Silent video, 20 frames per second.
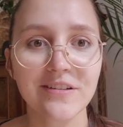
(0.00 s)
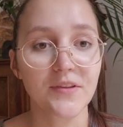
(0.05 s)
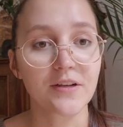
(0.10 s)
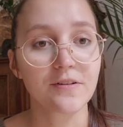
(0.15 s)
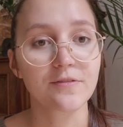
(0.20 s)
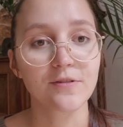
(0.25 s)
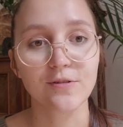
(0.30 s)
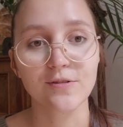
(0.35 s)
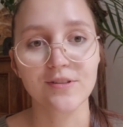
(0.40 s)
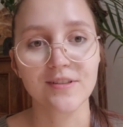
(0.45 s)

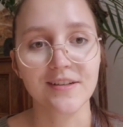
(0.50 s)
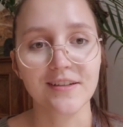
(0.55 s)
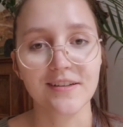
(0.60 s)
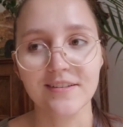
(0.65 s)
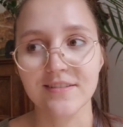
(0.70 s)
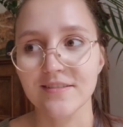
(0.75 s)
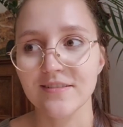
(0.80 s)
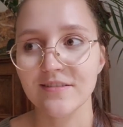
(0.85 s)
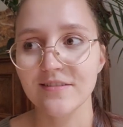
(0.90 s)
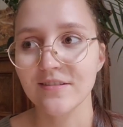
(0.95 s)
Of course, I
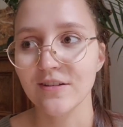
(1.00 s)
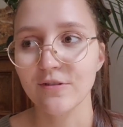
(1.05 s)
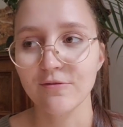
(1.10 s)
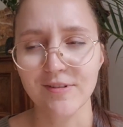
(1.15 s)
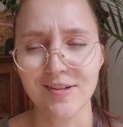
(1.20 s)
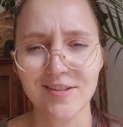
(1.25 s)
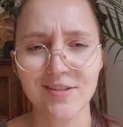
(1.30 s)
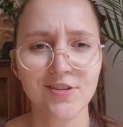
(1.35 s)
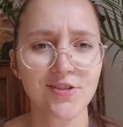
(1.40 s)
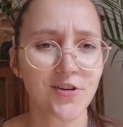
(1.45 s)
can
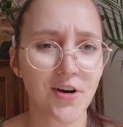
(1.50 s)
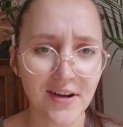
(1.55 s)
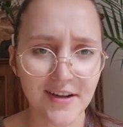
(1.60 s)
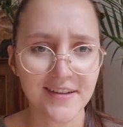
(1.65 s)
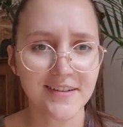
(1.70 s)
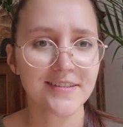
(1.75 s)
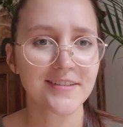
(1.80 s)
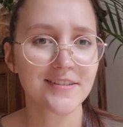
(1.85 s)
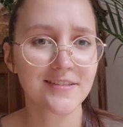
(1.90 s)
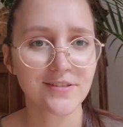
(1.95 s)
always try